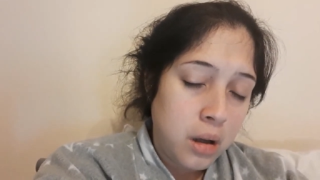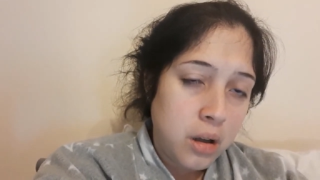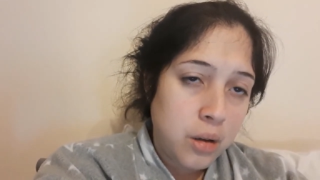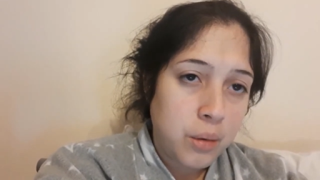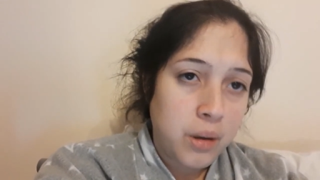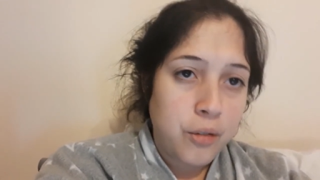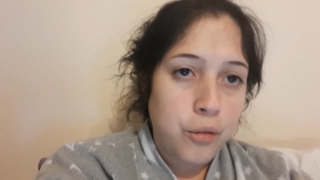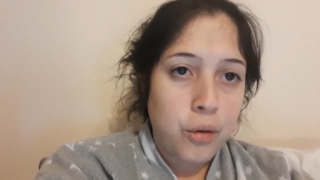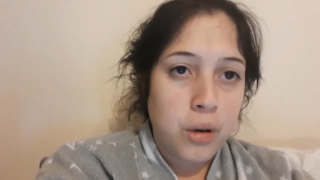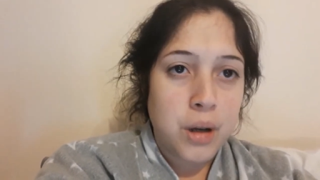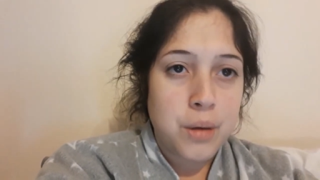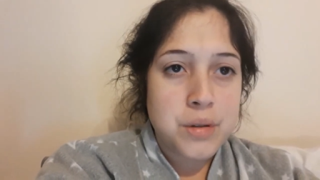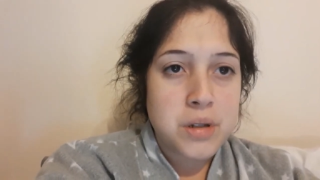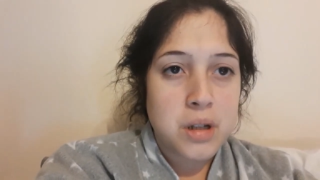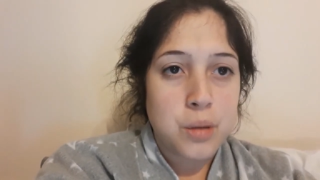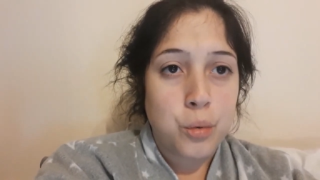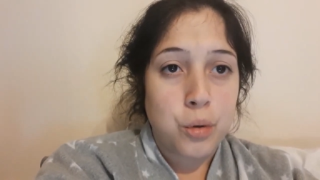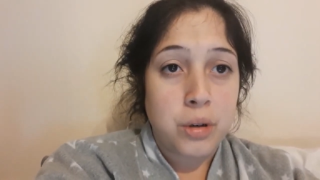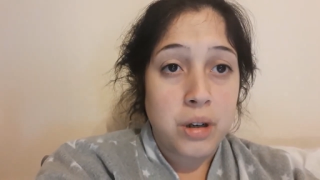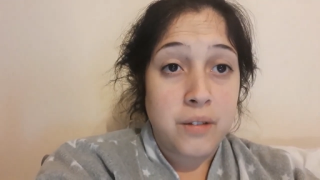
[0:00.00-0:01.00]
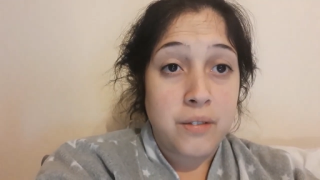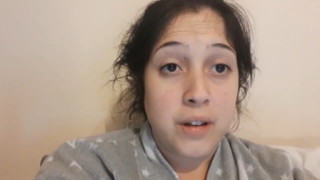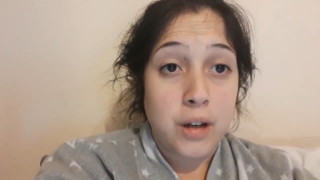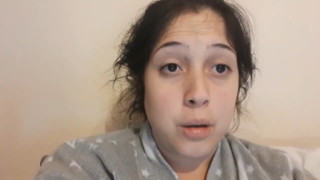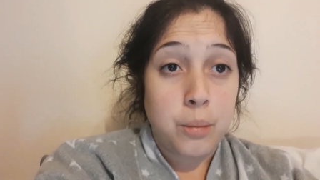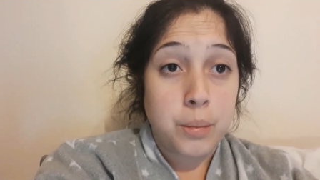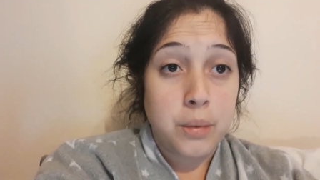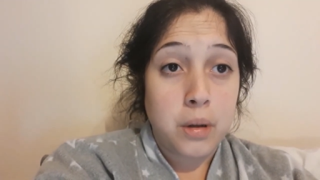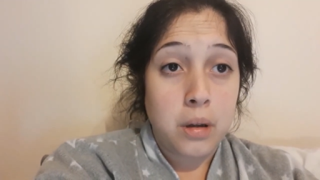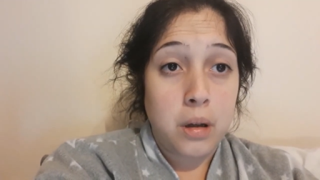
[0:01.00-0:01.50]
24 hours and I'm already fed
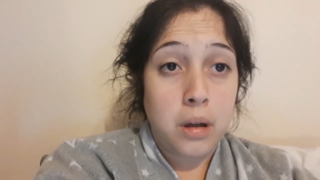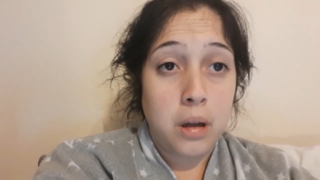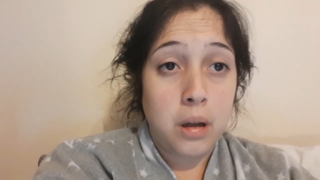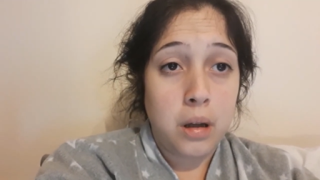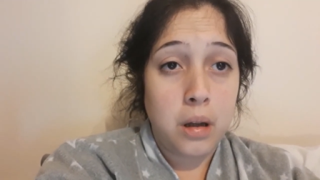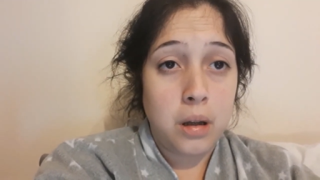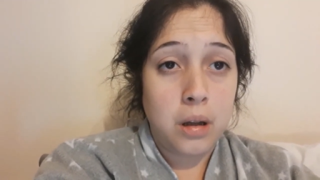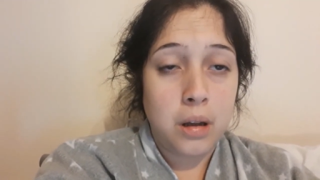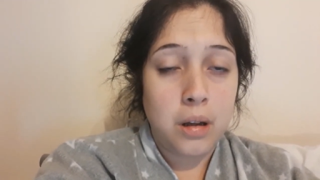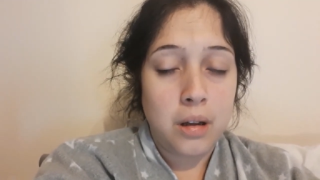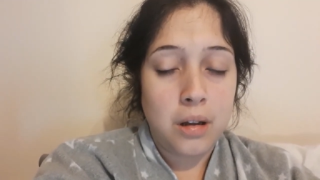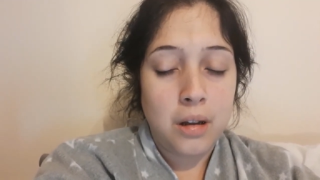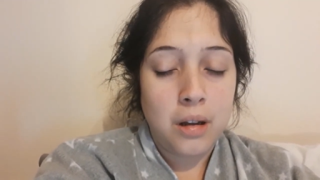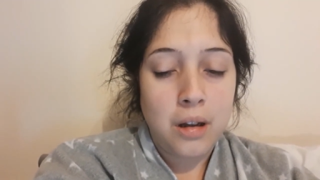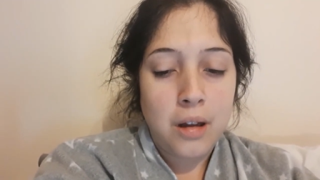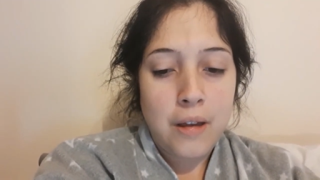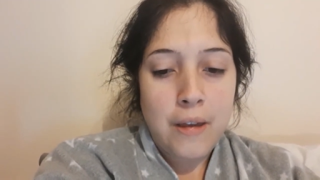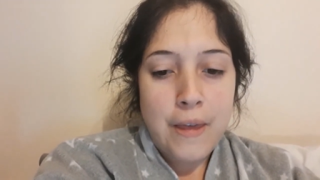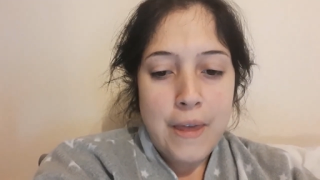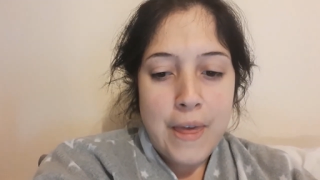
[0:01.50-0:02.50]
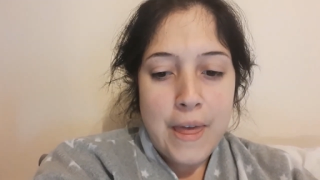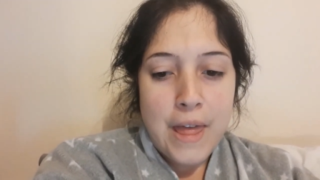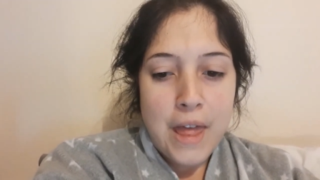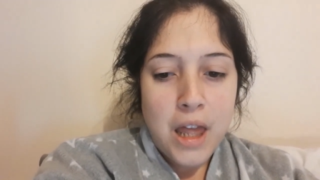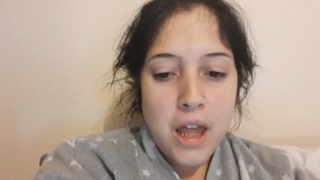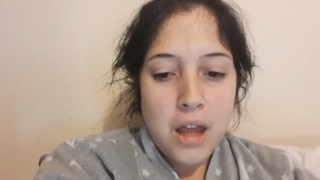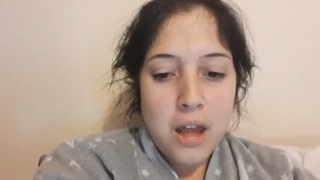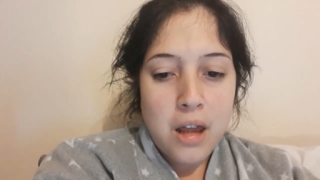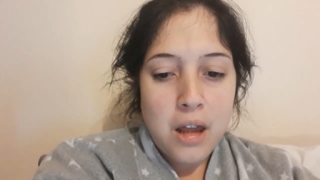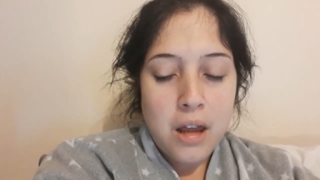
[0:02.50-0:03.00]
up.
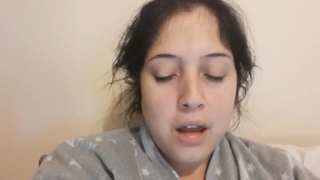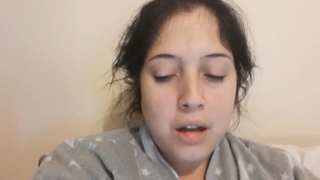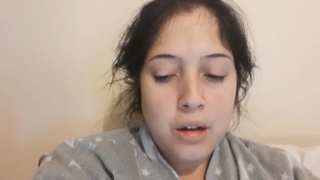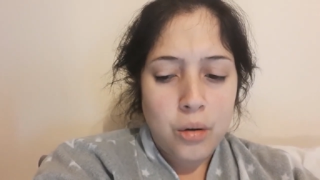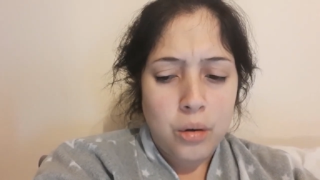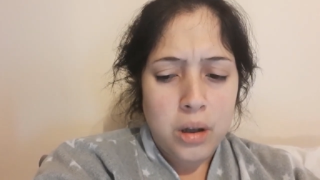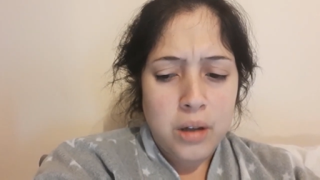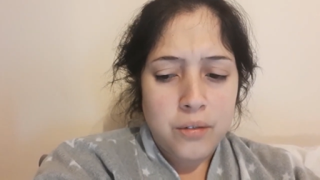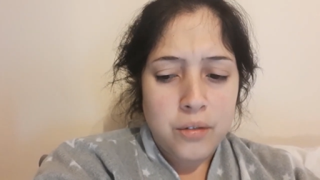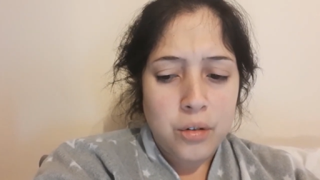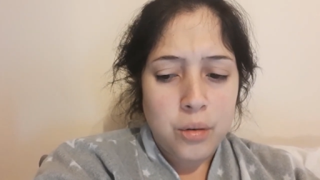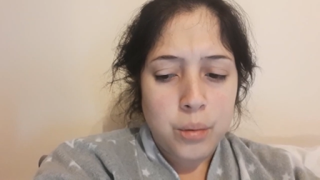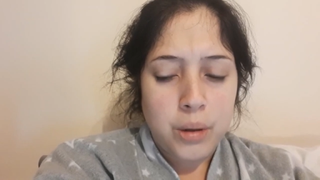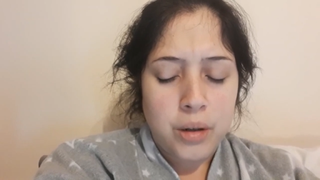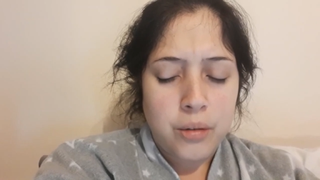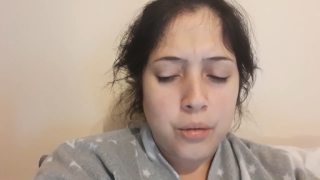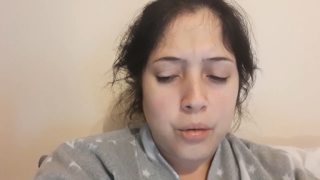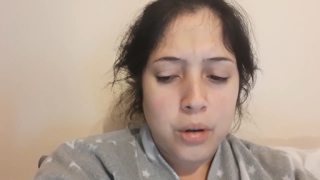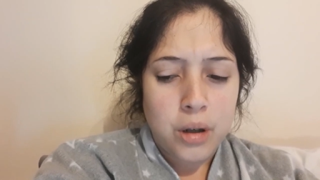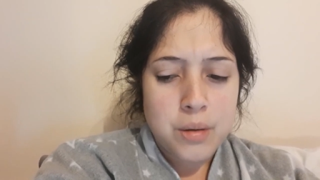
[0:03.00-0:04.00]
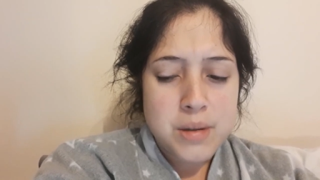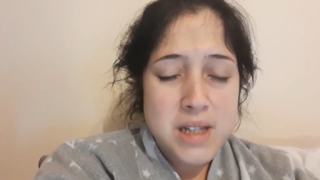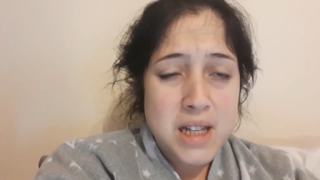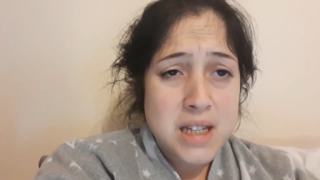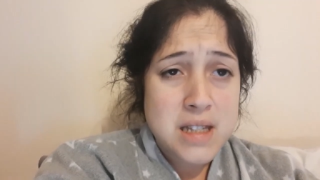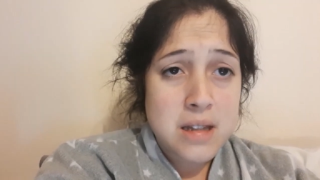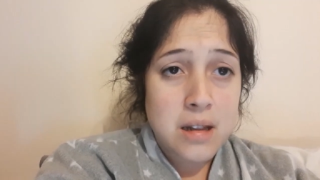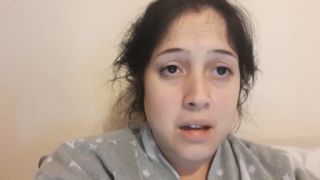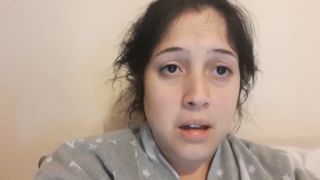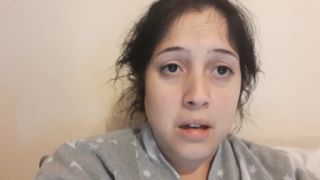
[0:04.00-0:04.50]
Not even 24 hours,
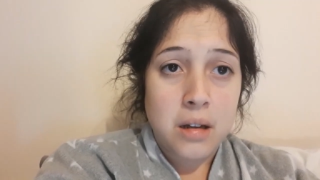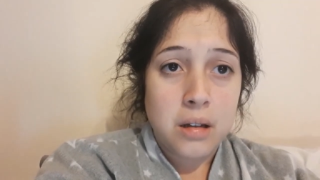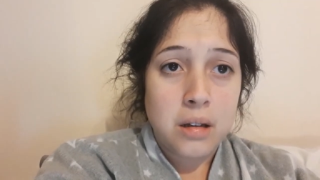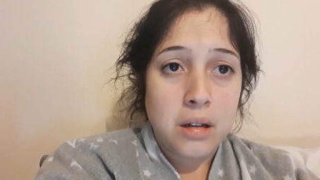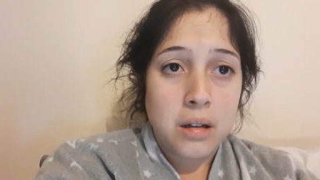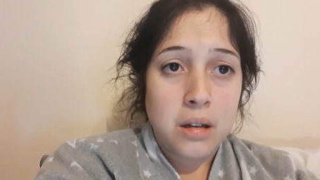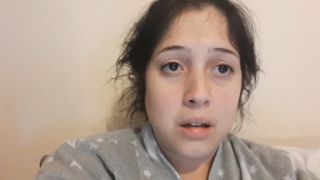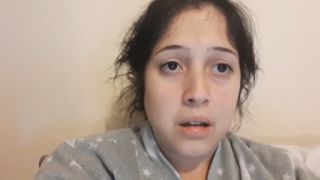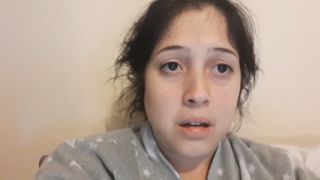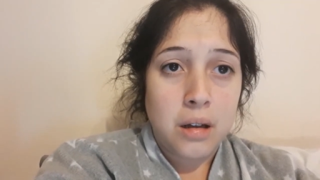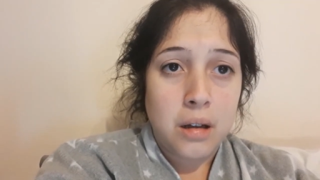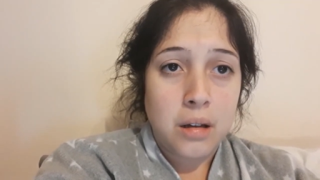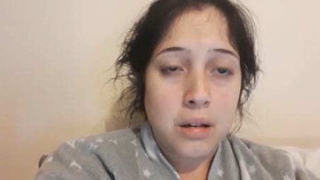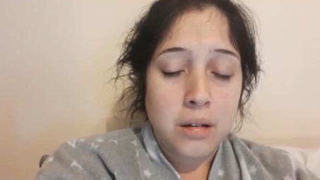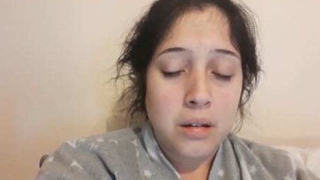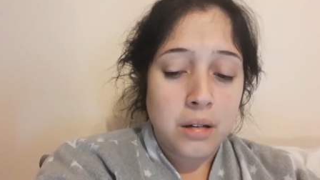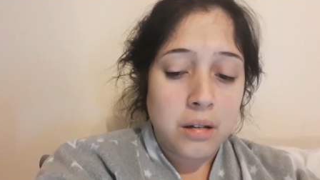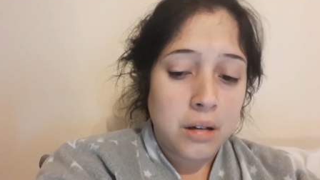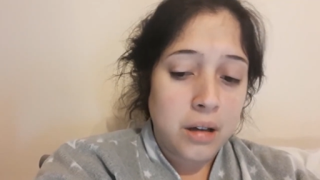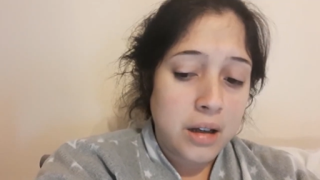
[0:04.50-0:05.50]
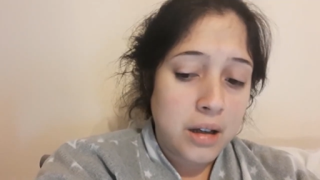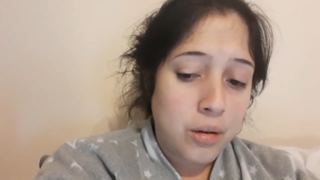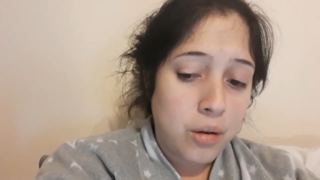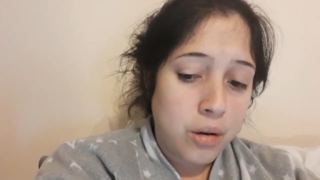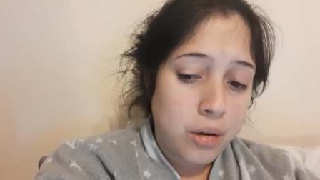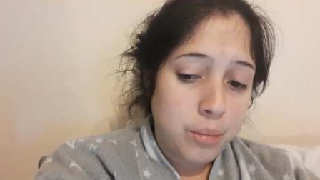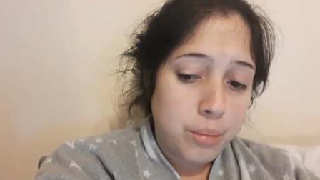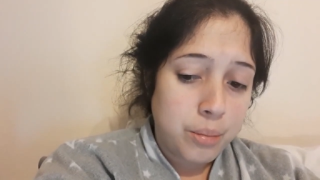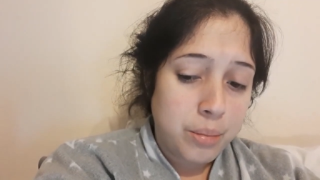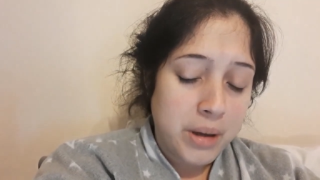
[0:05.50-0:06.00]
less than that. I
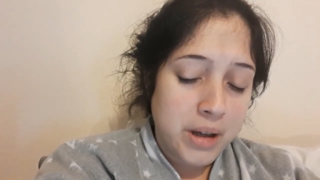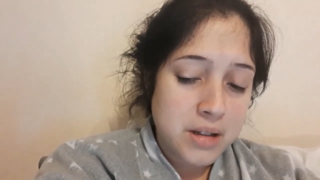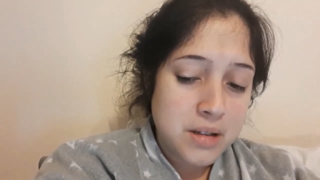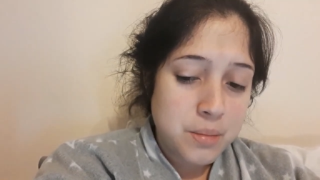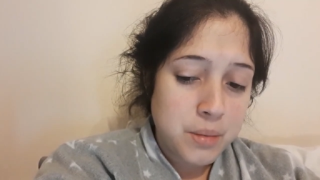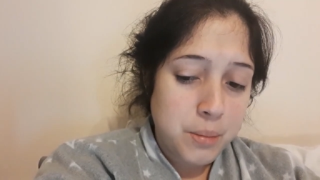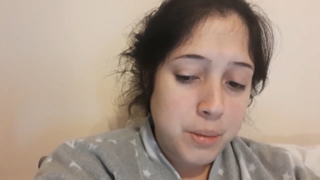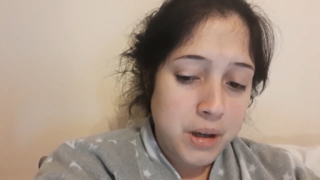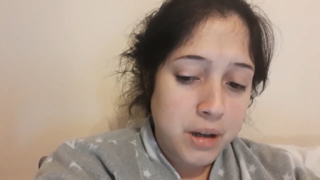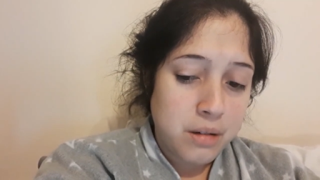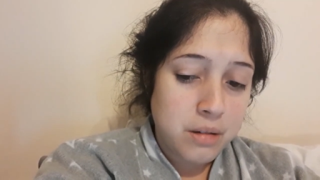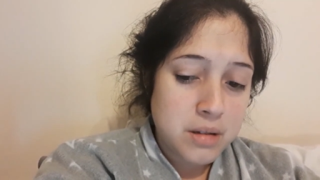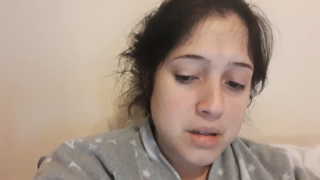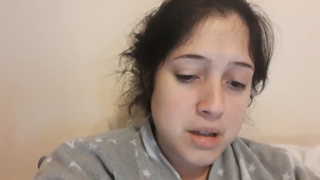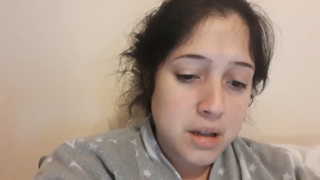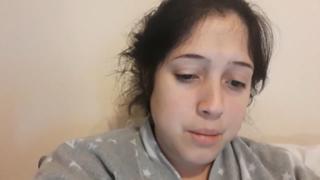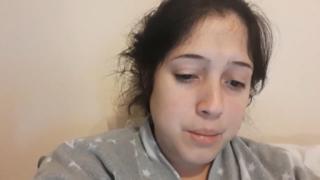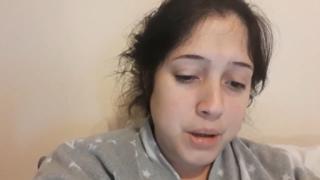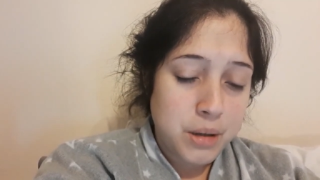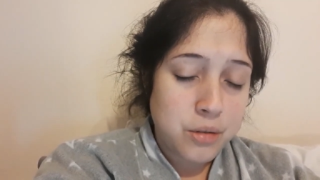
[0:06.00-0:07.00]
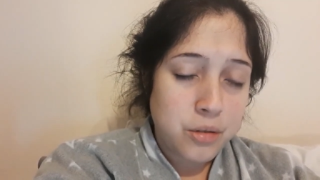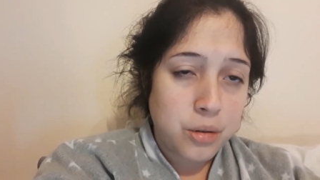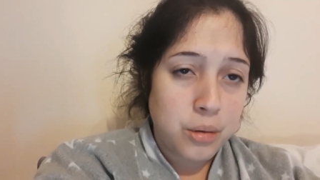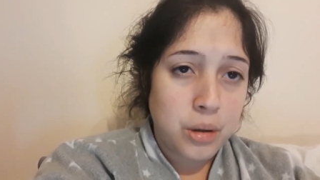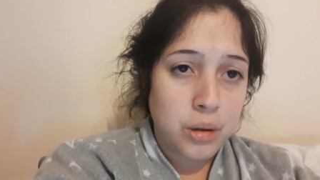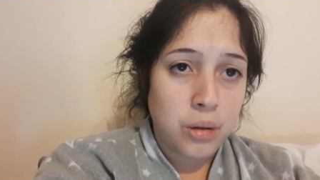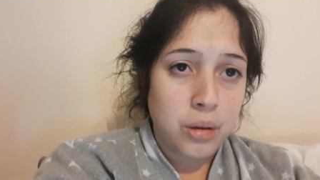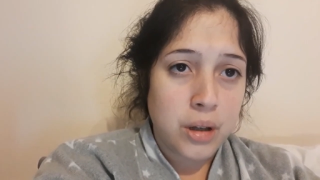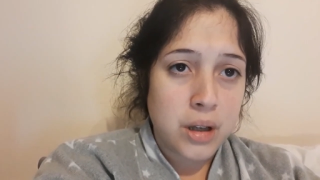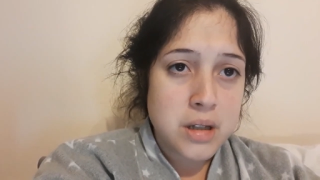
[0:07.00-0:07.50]
got back to my parents at about 2
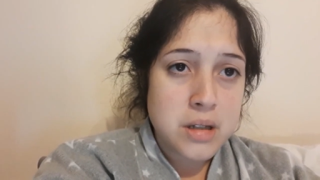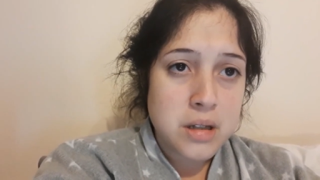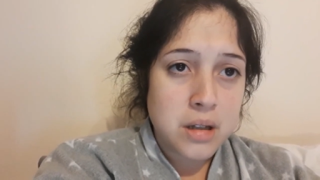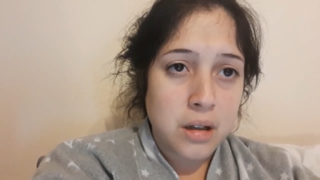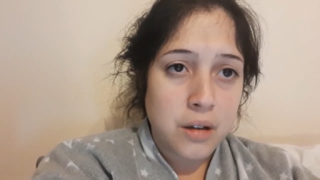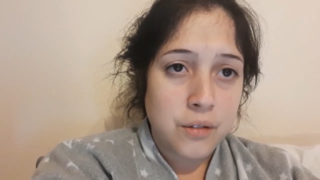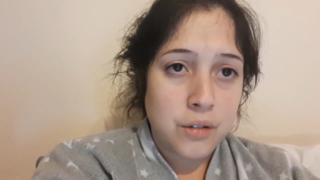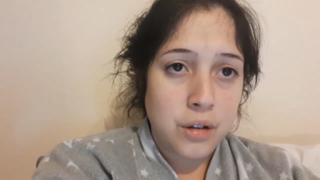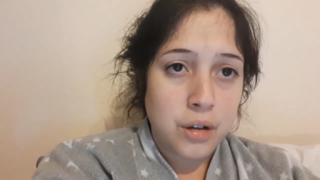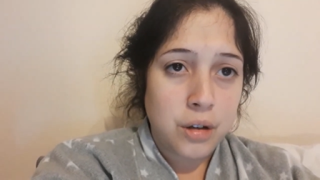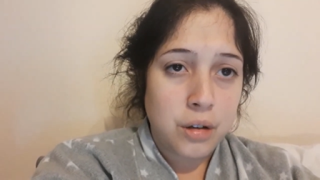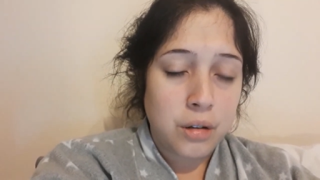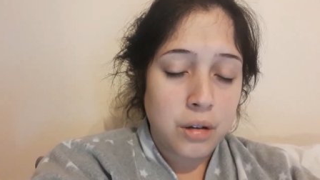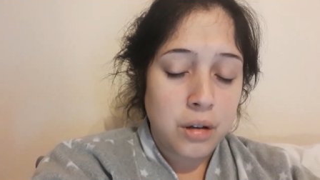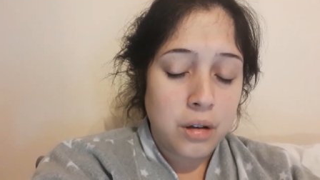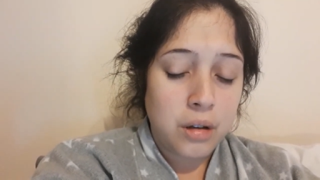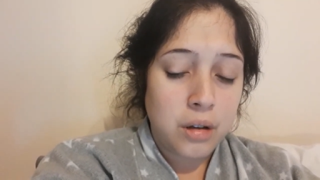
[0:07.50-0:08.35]
o'clock yesterday afternoon.